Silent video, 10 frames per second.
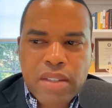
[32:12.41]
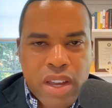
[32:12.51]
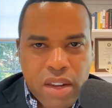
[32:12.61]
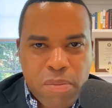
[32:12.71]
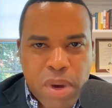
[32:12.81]
I
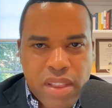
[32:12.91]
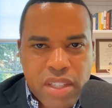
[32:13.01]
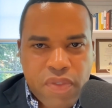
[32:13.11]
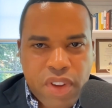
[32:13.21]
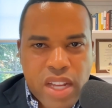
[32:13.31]
live by
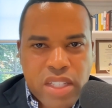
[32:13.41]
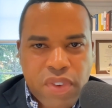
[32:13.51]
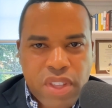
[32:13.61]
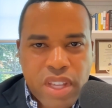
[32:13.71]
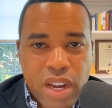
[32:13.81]
this
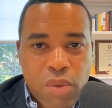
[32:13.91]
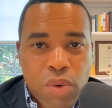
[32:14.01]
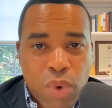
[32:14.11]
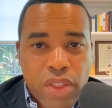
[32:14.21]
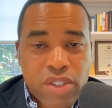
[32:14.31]
philosophy that I
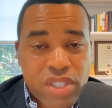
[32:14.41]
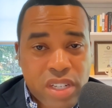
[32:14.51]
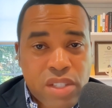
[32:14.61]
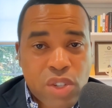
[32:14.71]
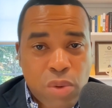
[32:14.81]
would rather see
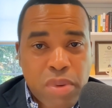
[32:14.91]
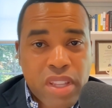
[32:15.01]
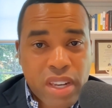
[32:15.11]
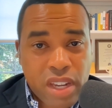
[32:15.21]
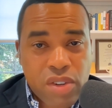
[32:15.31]
a sermon
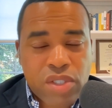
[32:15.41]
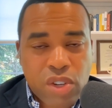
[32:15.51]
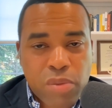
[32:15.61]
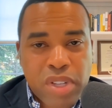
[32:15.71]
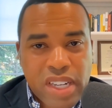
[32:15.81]
than hear a
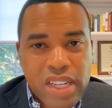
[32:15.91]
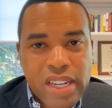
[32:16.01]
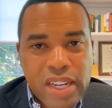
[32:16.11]
sermon any